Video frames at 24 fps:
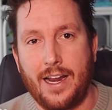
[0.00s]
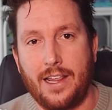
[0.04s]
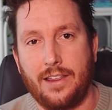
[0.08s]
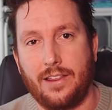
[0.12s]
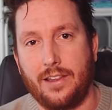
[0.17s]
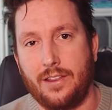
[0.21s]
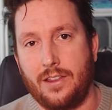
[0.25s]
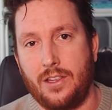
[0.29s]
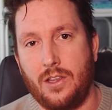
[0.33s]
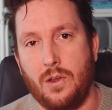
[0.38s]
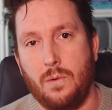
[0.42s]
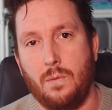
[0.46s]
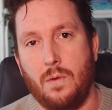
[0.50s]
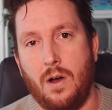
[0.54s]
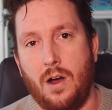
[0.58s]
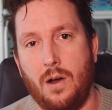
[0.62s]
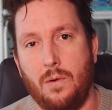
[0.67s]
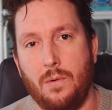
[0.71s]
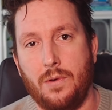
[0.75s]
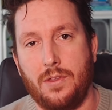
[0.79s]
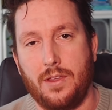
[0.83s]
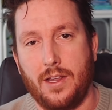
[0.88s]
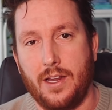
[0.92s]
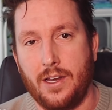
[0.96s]
anything that you
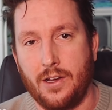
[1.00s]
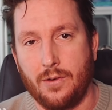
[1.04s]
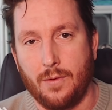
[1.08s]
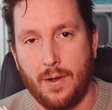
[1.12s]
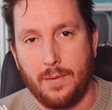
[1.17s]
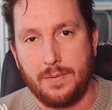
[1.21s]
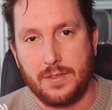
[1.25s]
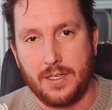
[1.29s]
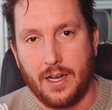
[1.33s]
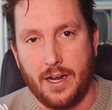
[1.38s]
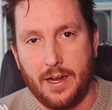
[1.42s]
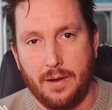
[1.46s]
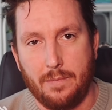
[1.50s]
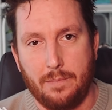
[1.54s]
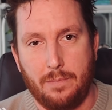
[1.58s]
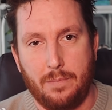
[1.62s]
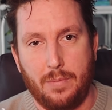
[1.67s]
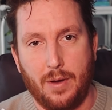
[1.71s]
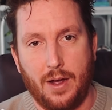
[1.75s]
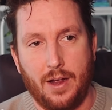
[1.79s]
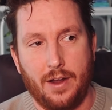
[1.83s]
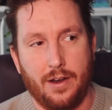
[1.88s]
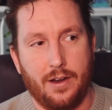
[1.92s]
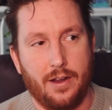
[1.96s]
want within your
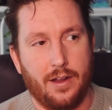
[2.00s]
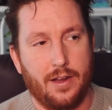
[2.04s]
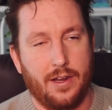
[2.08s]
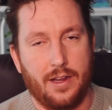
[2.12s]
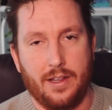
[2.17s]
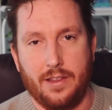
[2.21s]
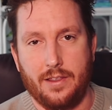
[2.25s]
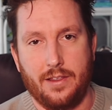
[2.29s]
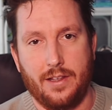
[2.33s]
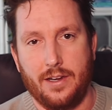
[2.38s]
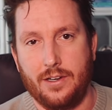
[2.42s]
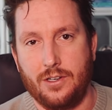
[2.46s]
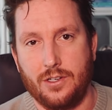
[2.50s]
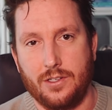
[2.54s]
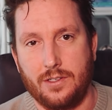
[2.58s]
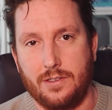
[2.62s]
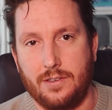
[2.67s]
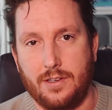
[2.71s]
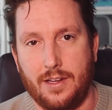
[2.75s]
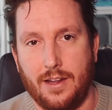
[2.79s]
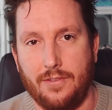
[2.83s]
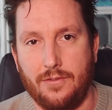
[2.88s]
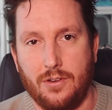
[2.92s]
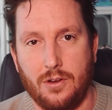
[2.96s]
website, but they
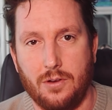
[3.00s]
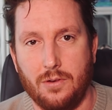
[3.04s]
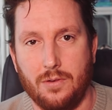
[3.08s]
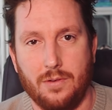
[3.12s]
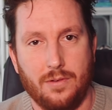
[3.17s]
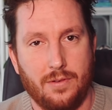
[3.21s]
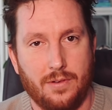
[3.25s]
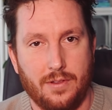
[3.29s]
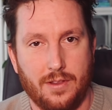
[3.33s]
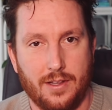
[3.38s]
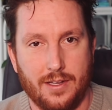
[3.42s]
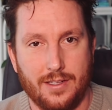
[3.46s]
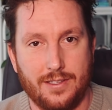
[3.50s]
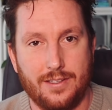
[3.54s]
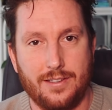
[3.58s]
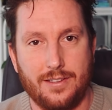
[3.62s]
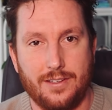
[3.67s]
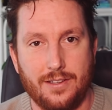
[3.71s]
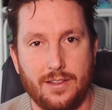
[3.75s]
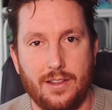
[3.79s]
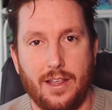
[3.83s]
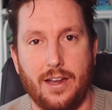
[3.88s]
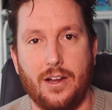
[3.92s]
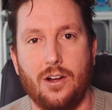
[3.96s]
just give you,
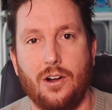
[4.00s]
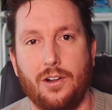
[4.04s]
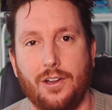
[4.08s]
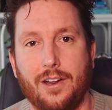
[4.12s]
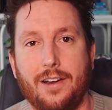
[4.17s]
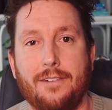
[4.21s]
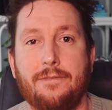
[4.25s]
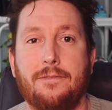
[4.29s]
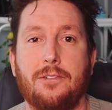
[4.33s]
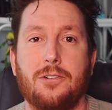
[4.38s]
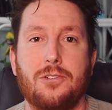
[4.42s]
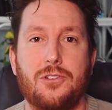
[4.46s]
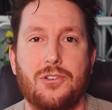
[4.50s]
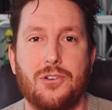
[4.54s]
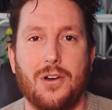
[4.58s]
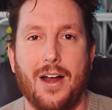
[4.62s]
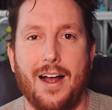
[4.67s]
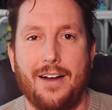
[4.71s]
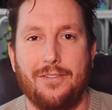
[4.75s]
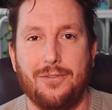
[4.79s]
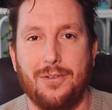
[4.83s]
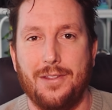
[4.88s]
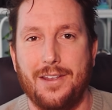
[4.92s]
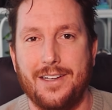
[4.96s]
they called it a first
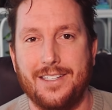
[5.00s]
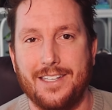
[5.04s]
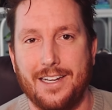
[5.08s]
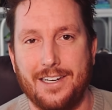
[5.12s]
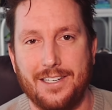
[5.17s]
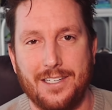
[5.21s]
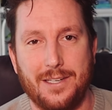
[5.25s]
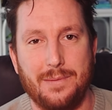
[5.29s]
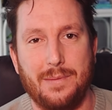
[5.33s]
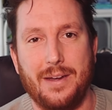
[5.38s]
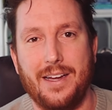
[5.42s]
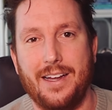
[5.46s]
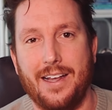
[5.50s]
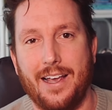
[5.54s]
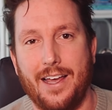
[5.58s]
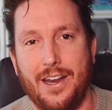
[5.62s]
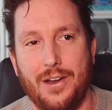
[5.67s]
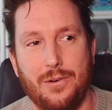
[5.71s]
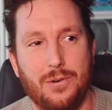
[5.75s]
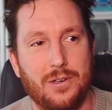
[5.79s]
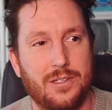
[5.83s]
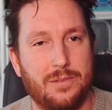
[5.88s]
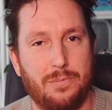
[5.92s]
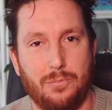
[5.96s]
draft when they sent it to me,
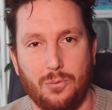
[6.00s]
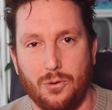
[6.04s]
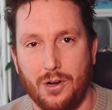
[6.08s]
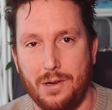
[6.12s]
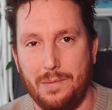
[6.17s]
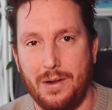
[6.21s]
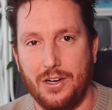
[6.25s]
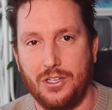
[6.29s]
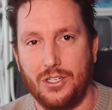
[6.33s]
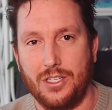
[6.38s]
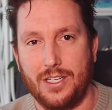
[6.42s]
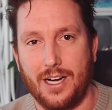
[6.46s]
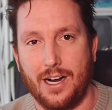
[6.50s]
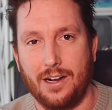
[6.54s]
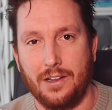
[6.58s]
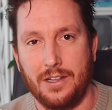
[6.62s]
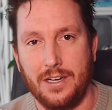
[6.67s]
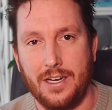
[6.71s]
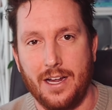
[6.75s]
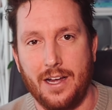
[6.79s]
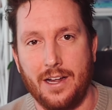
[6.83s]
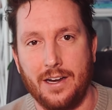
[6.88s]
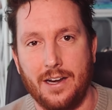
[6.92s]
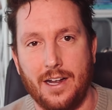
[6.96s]
and it was pretty much
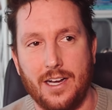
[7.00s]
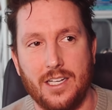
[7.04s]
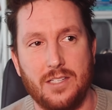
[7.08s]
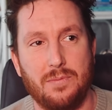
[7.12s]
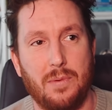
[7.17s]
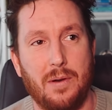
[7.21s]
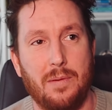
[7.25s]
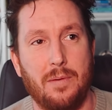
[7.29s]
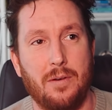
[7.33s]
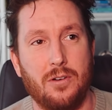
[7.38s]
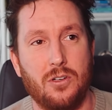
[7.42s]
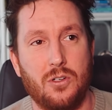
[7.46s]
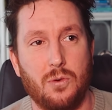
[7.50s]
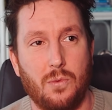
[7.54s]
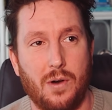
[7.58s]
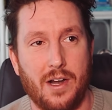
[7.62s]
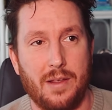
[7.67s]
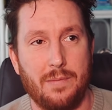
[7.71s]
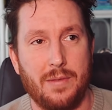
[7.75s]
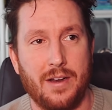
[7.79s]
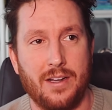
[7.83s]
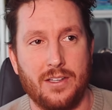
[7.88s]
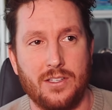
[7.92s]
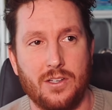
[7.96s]
entirely done. I spent about
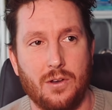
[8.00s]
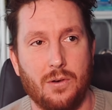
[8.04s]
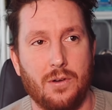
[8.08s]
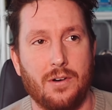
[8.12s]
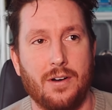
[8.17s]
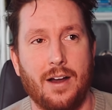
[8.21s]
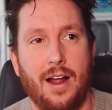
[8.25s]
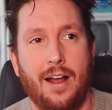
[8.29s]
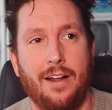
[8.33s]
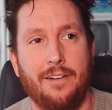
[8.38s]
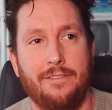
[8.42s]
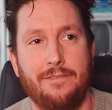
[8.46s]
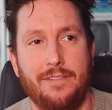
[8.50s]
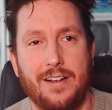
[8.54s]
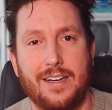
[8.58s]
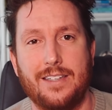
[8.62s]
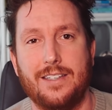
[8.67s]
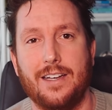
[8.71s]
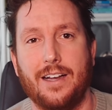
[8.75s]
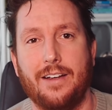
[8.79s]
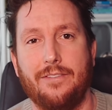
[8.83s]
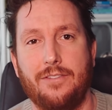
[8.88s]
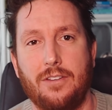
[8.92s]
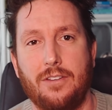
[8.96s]
20 minutes going around
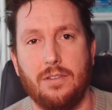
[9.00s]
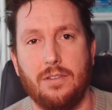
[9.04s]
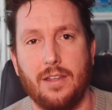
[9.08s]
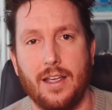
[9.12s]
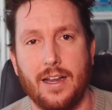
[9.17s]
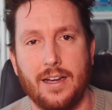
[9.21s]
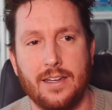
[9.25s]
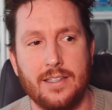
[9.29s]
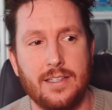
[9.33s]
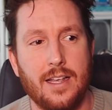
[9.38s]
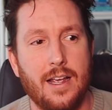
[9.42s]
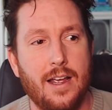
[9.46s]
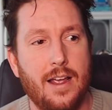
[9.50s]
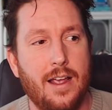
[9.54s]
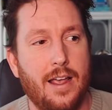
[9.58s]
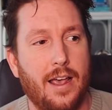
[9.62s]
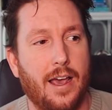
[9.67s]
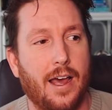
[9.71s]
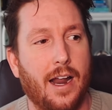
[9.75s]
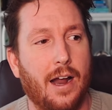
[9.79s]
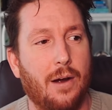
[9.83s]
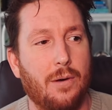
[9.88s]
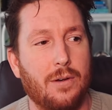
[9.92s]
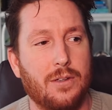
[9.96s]
fixing things,
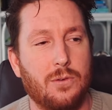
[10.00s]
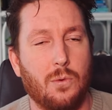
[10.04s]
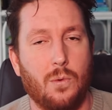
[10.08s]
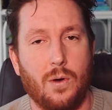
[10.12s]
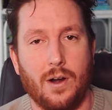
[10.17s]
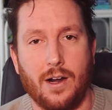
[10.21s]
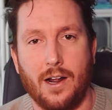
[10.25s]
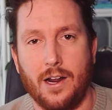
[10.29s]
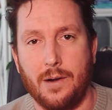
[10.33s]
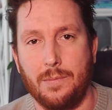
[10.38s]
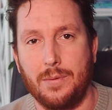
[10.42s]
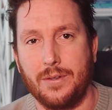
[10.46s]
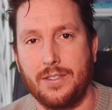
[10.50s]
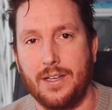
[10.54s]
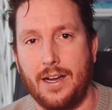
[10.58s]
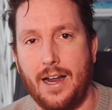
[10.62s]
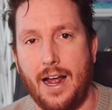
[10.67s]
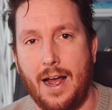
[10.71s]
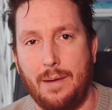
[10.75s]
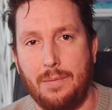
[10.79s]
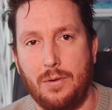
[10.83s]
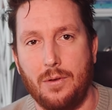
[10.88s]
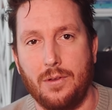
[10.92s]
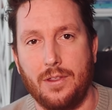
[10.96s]
and I was
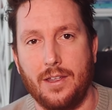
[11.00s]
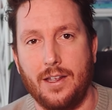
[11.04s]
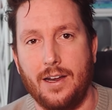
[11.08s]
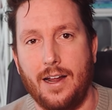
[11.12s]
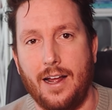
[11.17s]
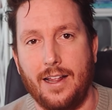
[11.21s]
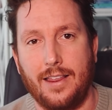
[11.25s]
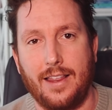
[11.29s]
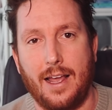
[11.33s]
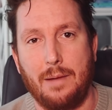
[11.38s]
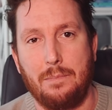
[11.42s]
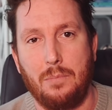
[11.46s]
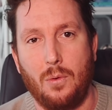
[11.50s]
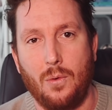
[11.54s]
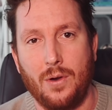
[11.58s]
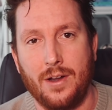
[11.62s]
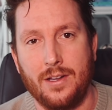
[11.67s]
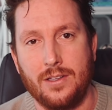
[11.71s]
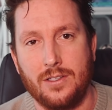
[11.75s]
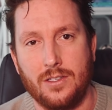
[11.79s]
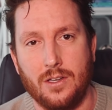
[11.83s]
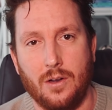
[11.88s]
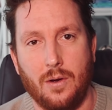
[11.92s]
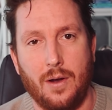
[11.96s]
100% happy with it at that
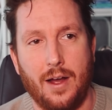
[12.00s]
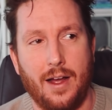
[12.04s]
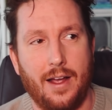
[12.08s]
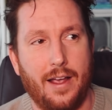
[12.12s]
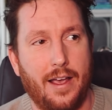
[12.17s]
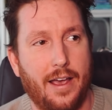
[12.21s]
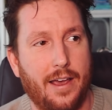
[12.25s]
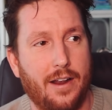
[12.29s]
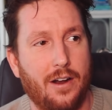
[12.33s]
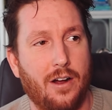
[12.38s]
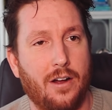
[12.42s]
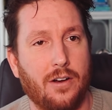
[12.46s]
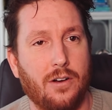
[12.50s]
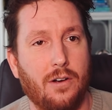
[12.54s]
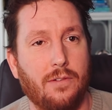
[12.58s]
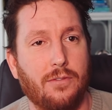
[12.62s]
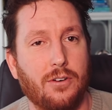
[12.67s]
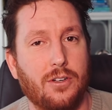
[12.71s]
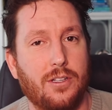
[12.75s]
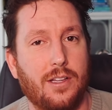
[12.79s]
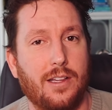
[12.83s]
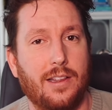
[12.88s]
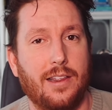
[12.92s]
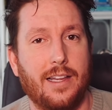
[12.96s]
point. So head on
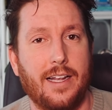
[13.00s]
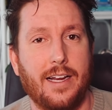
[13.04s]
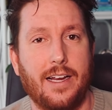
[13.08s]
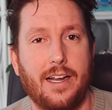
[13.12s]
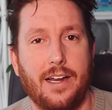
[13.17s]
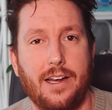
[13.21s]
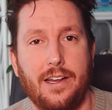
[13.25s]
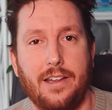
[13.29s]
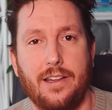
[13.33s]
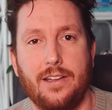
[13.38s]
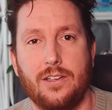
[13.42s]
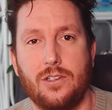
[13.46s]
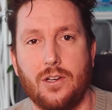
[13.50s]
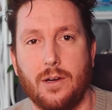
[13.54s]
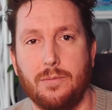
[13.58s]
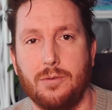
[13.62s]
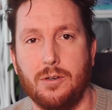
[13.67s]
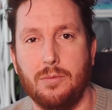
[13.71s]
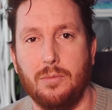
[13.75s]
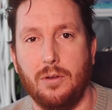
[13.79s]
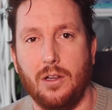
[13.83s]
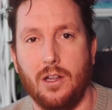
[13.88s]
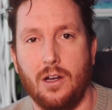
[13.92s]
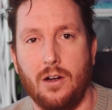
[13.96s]
over to the link in the
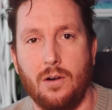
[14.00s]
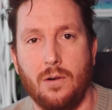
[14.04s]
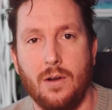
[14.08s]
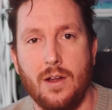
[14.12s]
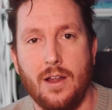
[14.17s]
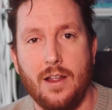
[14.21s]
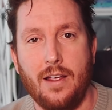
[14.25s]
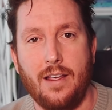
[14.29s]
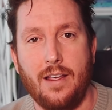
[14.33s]
description below